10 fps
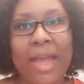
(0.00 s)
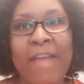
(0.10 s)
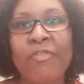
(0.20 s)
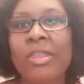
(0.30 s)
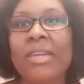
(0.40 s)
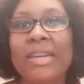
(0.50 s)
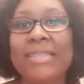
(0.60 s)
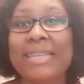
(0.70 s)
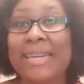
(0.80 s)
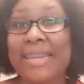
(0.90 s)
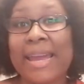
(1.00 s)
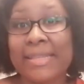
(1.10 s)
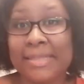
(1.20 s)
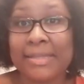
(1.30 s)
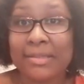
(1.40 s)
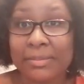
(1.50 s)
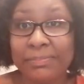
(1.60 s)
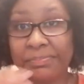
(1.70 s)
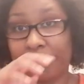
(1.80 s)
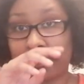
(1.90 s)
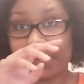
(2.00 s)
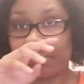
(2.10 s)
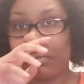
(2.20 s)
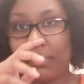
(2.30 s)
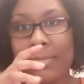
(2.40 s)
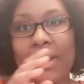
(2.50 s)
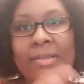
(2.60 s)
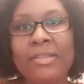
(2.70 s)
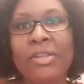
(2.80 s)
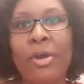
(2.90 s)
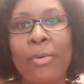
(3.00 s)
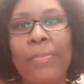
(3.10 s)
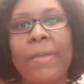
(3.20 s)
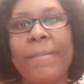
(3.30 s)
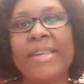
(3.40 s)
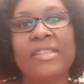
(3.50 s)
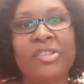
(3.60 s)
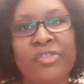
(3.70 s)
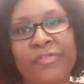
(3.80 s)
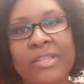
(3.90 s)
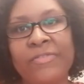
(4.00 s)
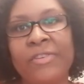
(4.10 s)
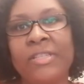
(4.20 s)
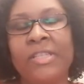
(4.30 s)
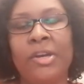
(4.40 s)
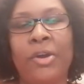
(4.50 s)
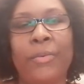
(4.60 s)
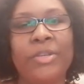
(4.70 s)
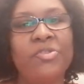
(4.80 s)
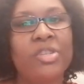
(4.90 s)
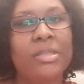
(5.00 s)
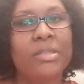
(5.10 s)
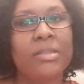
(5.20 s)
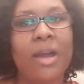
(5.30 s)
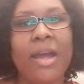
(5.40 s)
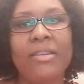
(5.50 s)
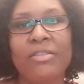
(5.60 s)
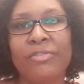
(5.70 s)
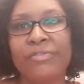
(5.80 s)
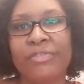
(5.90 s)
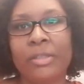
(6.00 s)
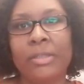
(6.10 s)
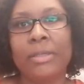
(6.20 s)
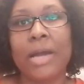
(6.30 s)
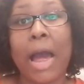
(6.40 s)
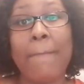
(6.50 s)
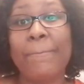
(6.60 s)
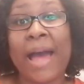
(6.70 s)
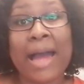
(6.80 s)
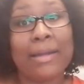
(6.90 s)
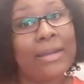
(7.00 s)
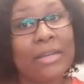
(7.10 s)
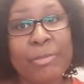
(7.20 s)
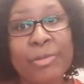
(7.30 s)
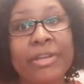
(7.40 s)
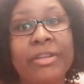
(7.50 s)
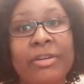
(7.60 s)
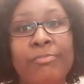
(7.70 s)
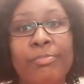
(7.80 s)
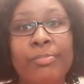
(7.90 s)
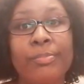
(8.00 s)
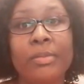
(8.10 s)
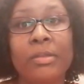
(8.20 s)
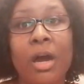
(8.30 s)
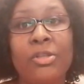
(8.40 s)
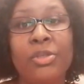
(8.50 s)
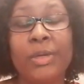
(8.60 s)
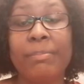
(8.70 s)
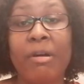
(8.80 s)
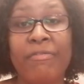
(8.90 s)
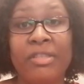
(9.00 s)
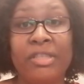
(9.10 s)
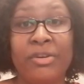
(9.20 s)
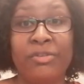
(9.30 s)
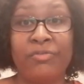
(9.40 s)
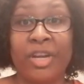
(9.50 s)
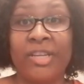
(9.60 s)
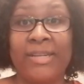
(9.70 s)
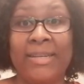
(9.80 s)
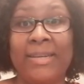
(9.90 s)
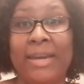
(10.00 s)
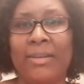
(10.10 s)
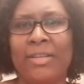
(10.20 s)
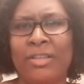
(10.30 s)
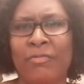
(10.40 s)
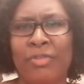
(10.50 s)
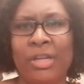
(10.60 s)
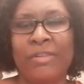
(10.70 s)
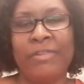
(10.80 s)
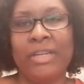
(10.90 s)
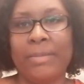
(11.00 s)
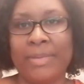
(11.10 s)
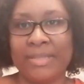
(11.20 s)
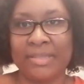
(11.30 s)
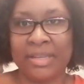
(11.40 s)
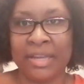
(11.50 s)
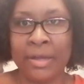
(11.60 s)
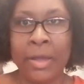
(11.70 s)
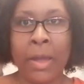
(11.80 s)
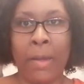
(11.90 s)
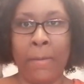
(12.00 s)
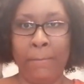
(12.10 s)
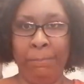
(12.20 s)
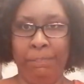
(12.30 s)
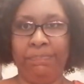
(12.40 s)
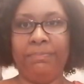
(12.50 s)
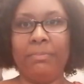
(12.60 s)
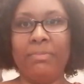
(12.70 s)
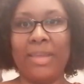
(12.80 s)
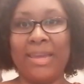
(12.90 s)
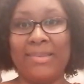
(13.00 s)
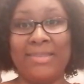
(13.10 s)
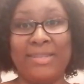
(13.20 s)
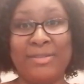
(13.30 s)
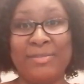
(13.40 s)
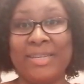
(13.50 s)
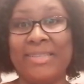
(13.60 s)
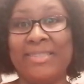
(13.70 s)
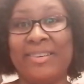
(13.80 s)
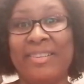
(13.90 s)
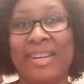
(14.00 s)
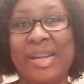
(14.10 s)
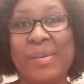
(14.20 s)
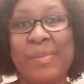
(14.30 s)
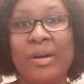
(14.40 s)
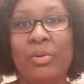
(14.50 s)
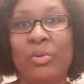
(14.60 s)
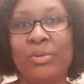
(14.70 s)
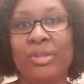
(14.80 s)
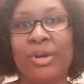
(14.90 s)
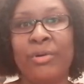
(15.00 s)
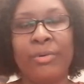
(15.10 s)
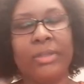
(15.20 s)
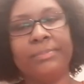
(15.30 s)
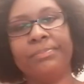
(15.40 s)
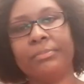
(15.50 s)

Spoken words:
everything is connected. And so the message of this video is just kind of, I'm back and I'm gonna start doing my videos regularly again, because I've really, really missed it. Excuse me, sorry. But also,